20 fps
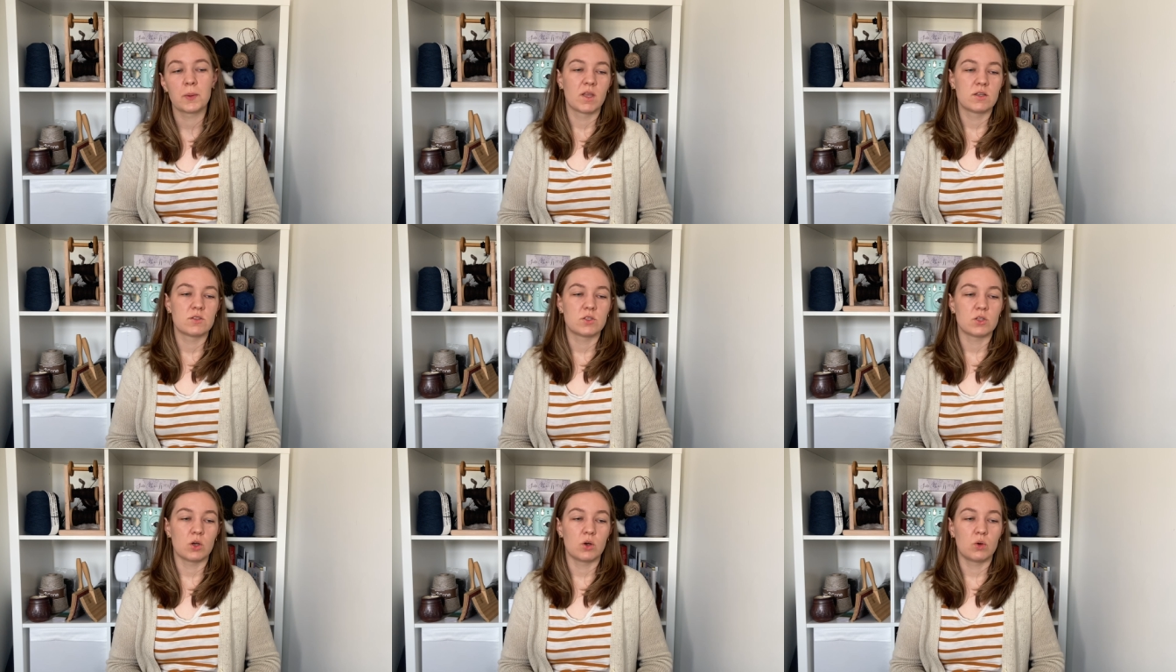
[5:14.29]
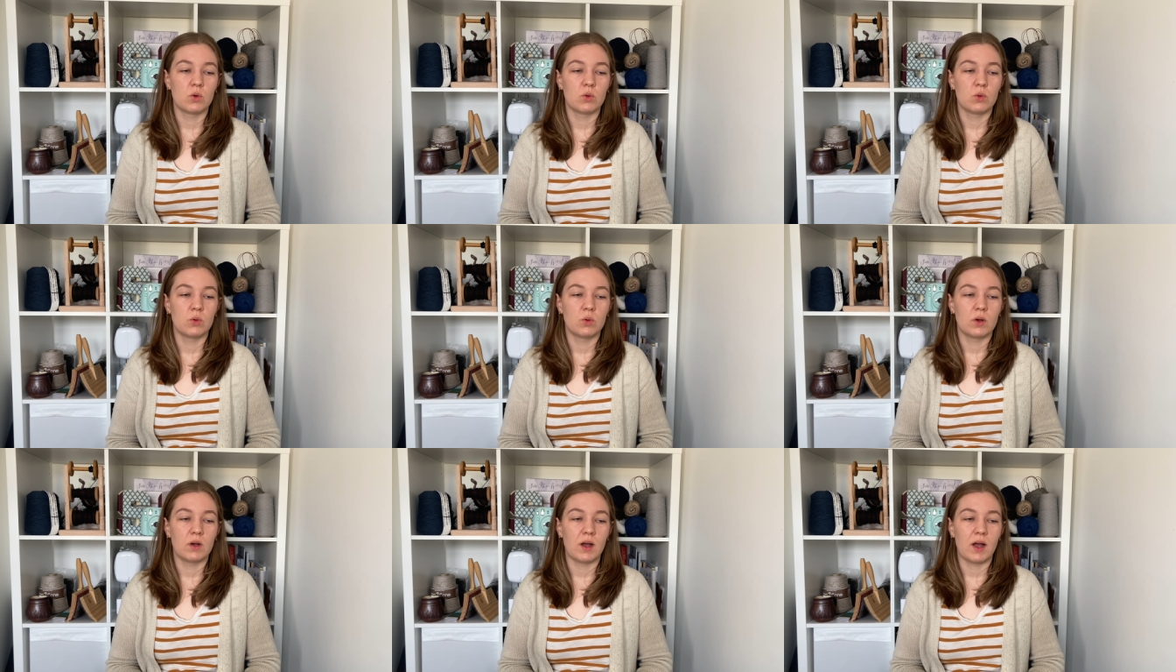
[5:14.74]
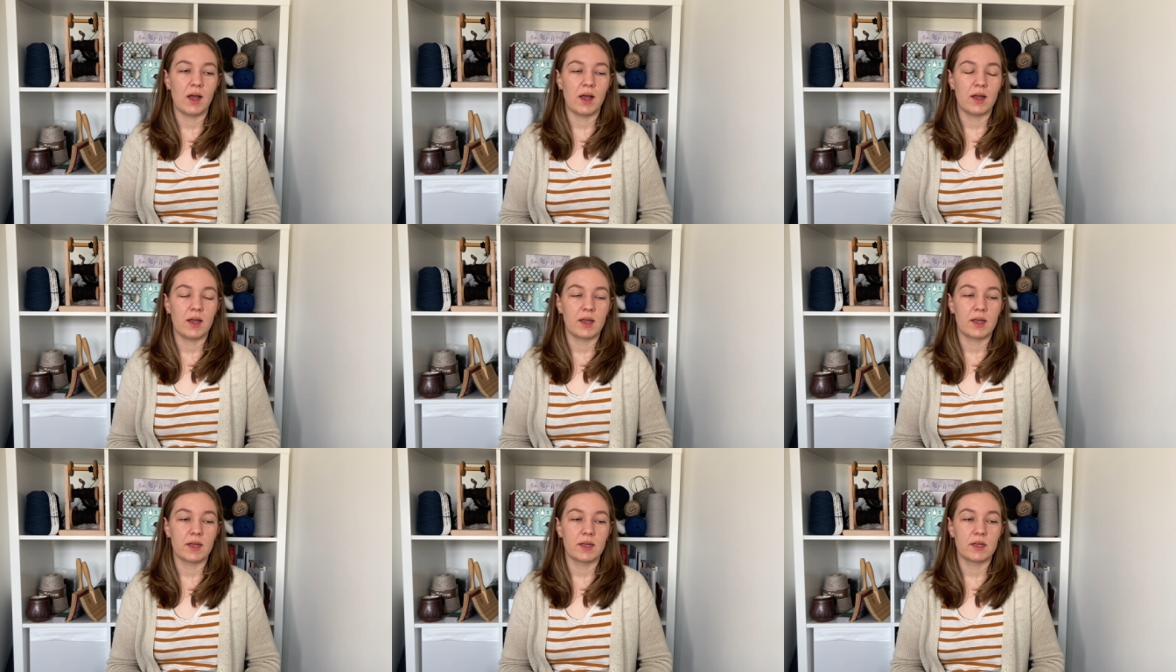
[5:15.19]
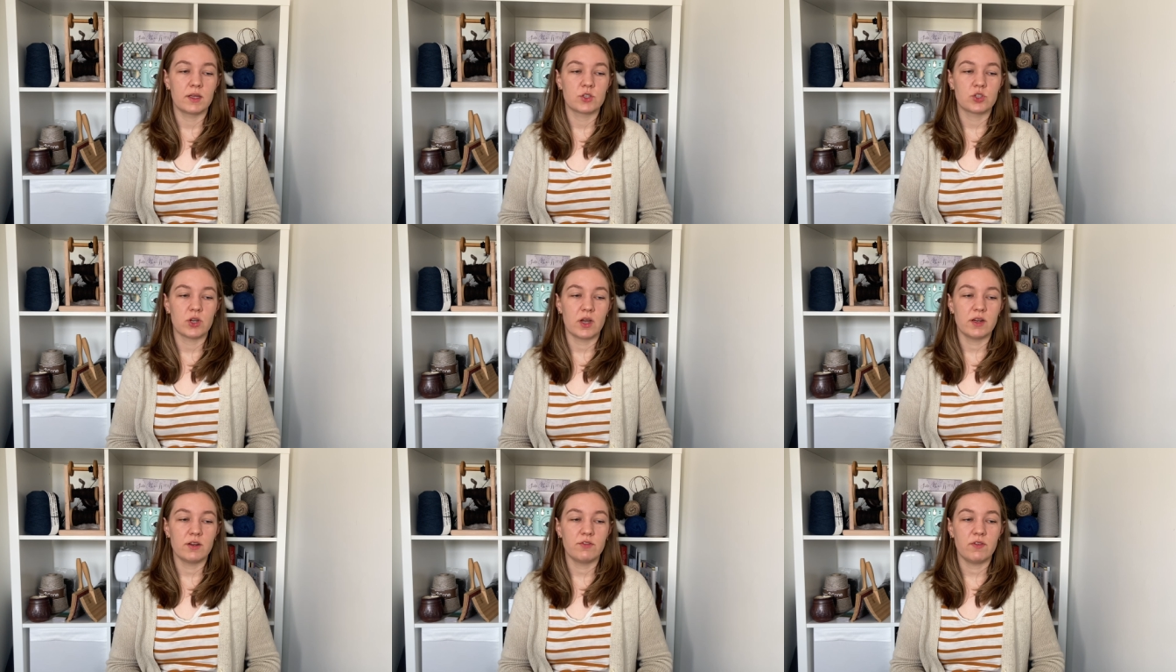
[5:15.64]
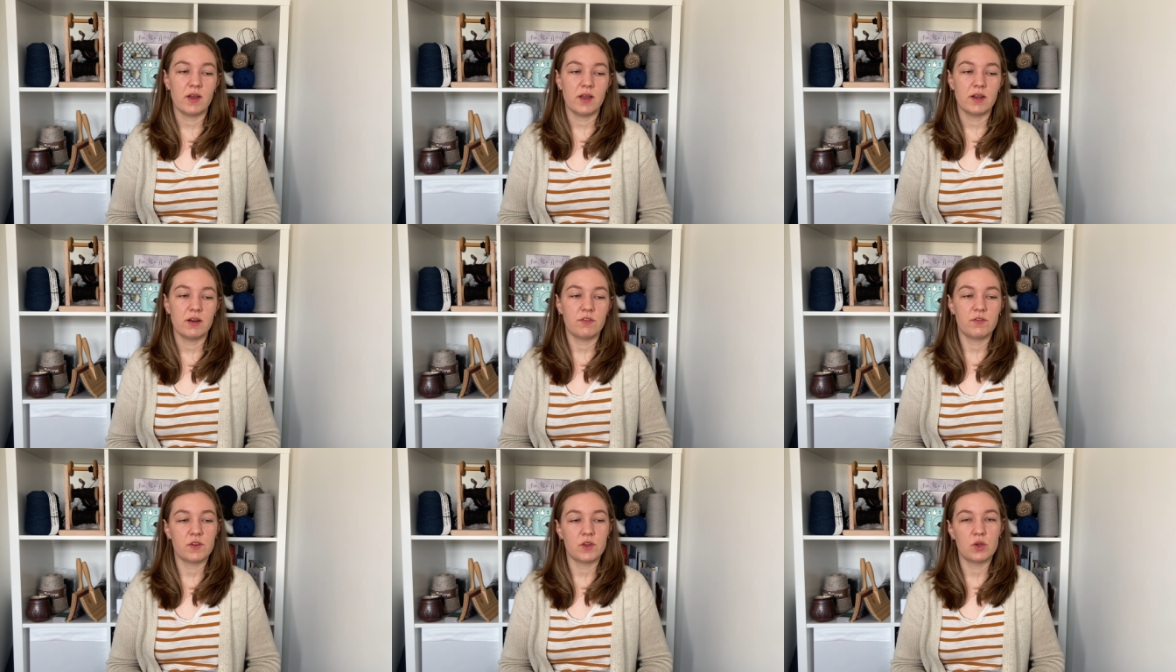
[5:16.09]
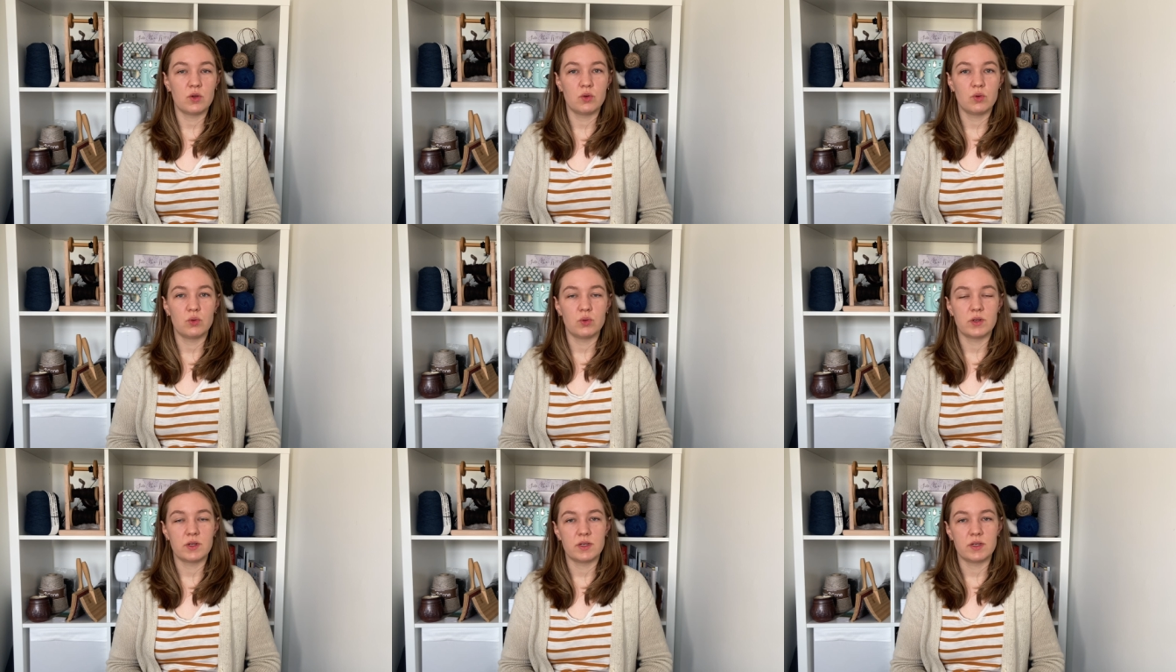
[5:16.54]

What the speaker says: So I tried to find a few